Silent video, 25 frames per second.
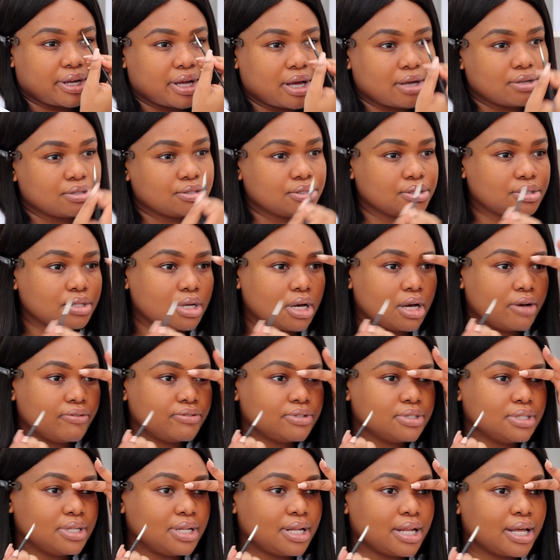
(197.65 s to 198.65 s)
I was just
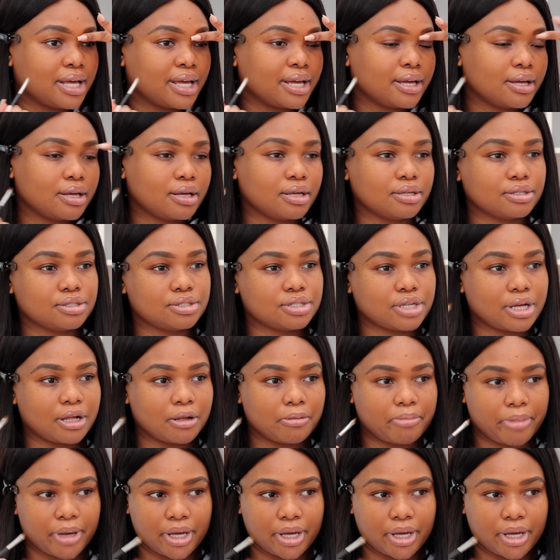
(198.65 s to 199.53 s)
after like a gel